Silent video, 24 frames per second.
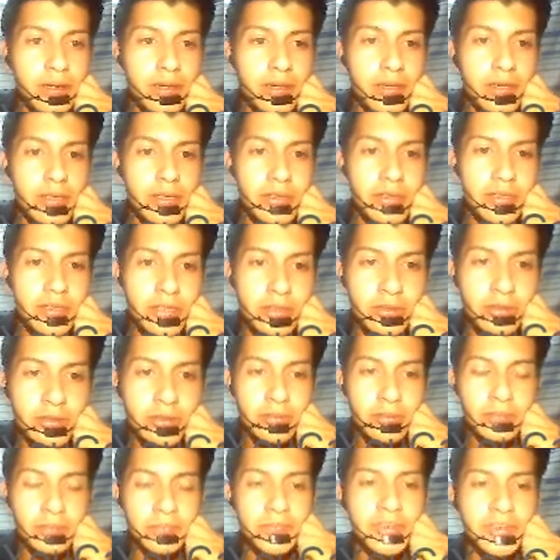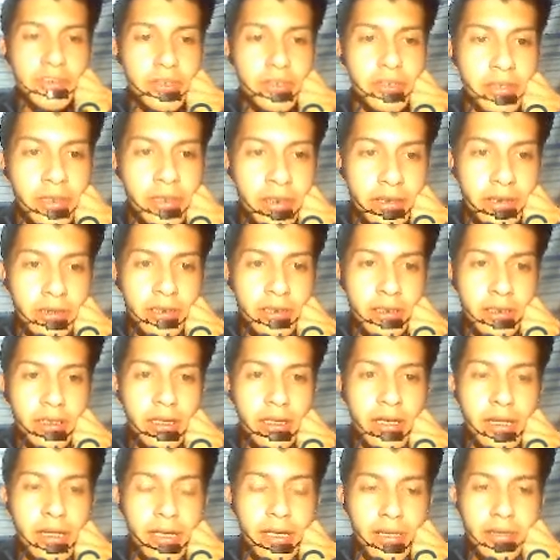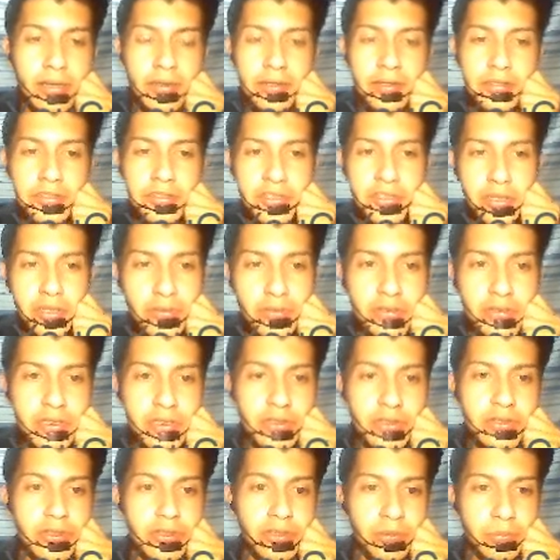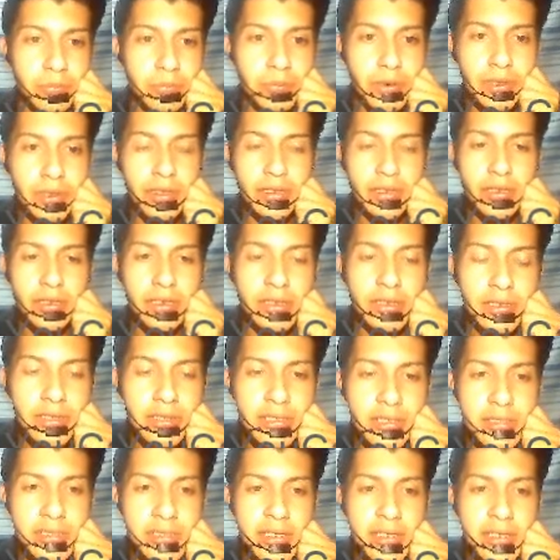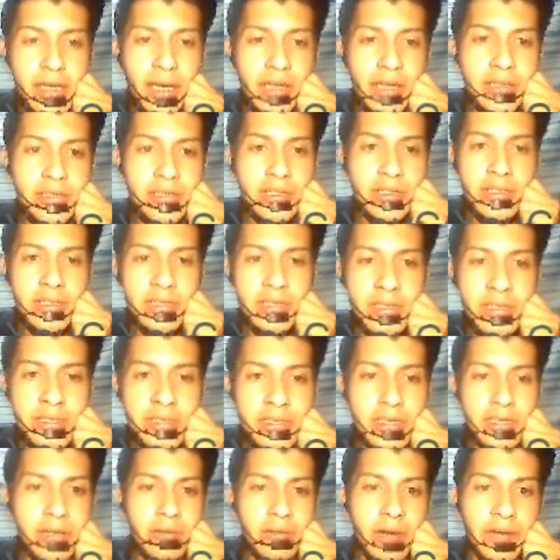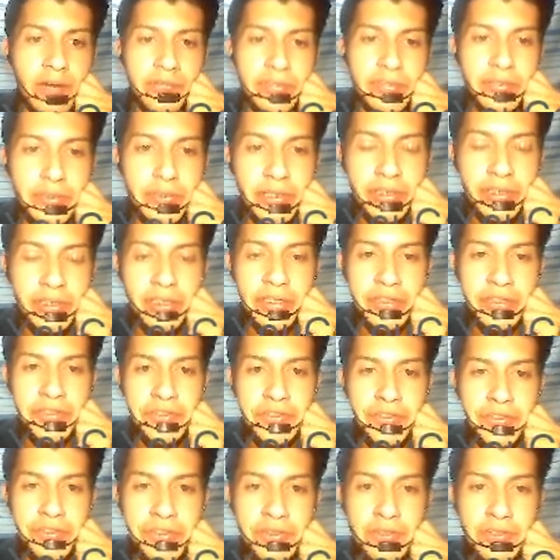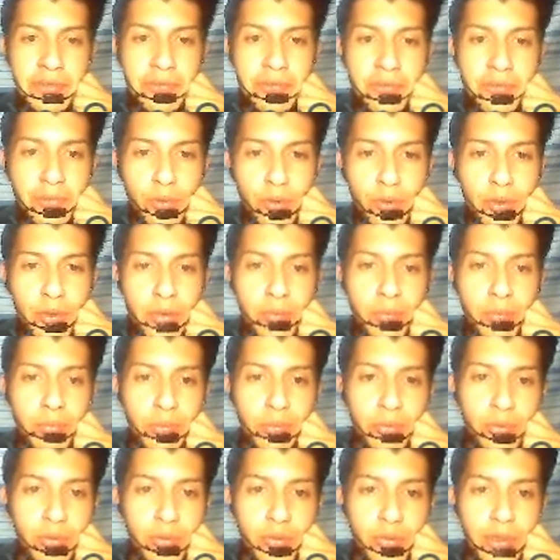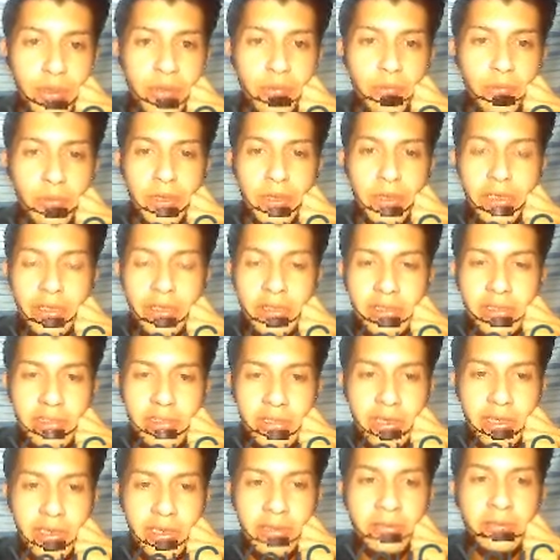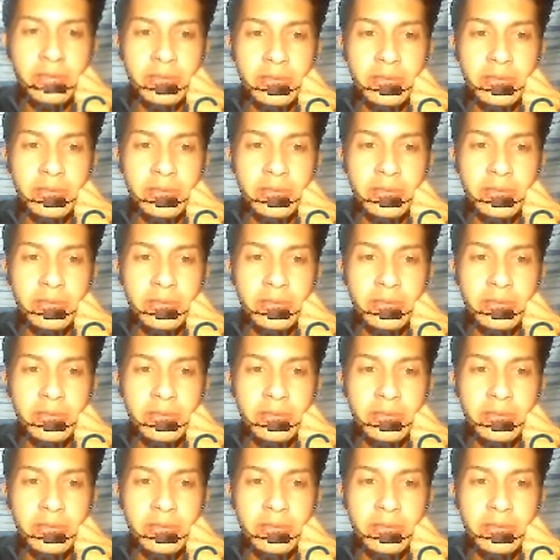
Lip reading: So that the chosen topic in this case is graphic organizers for improving reading skill.